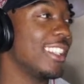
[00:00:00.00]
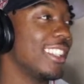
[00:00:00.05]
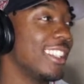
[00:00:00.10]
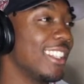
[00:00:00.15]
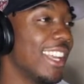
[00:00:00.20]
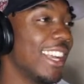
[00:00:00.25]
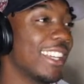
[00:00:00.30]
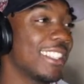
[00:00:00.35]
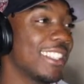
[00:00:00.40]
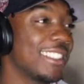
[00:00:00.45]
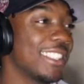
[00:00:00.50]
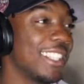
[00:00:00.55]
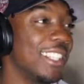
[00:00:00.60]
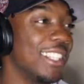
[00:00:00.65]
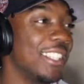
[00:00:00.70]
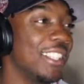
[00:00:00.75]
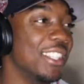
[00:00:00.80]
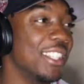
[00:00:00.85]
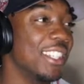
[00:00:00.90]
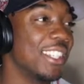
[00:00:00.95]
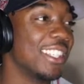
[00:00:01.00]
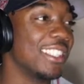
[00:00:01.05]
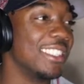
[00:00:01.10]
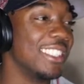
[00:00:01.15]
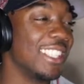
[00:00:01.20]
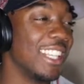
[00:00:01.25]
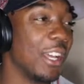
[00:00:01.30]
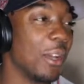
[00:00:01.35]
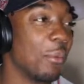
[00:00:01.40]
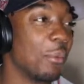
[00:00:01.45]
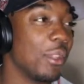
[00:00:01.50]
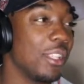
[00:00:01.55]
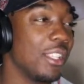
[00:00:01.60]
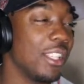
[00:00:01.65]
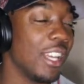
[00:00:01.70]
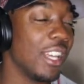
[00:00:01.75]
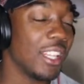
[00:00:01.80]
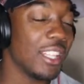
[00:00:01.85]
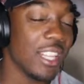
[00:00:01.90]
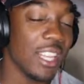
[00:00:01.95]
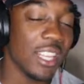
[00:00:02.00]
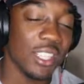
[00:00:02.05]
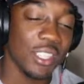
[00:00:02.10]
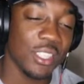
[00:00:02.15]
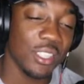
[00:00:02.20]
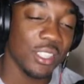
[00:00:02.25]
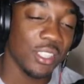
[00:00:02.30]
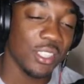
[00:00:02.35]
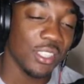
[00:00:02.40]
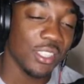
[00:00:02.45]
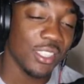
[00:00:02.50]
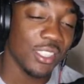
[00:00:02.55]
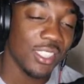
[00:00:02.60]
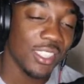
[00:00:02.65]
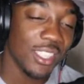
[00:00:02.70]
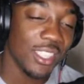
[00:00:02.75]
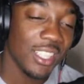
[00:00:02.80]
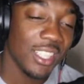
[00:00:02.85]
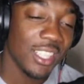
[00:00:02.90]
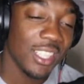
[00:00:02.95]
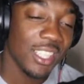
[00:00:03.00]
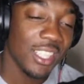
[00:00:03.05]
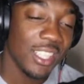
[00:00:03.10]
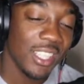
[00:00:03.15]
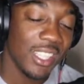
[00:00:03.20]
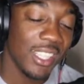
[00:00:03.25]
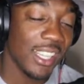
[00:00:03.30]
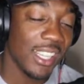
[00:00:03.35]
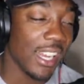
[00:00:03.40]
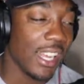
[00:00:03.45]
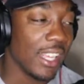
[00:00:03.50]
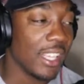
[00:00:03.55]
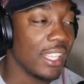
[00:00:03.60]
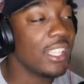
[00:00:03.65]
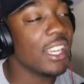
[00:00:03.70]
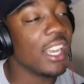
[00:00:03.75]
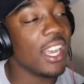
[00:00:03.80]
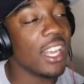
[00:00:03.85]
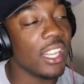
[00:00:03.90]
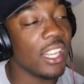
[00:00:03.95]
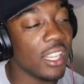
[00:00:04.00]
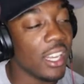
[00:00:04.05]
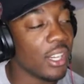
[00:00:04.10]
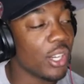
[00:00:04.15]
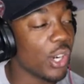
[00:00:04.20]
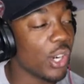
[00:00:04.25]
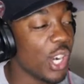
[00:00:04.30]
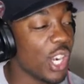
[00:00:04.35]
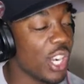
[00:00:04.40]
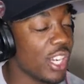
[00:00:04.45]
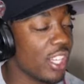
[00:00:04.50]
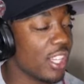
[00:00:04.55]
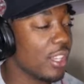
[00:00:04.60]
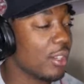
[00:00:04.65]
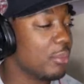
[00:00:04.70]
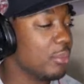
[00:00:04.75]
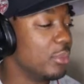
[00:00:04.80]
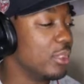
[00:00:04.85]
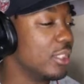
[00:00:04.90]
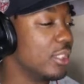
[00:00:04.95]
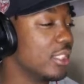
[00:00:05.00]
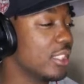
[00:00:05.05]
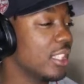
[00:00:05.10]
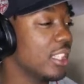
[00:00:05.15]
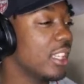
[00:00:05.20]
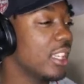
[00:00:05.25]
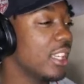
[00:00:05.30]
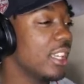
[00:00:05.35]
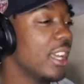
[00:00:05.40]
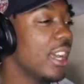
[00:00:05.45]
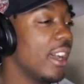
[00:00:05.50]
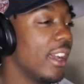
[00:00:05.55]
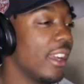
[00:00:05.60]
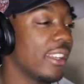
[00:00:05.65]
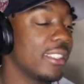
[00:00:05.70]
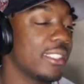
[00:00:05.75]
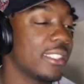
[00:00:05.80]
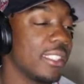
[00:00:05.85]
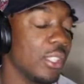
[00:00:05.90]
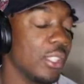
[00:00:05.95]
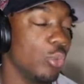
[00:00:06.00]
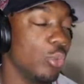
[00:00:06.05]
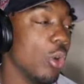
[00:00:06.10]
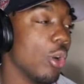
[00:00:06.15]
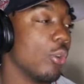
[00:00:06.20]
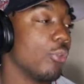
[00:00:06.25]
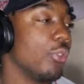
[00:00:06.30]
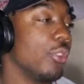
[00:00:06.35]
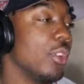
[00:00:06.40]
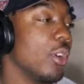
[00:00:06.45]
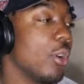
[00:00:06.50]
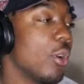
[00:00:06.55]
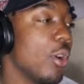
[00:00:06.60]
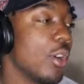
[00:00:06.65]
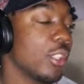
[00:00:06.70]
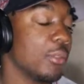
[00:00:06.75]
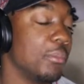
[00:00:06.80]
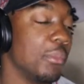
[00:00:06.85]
I can tell he young because he got he got like uh he got he got a lot of her now, but I can see the growth in the artist.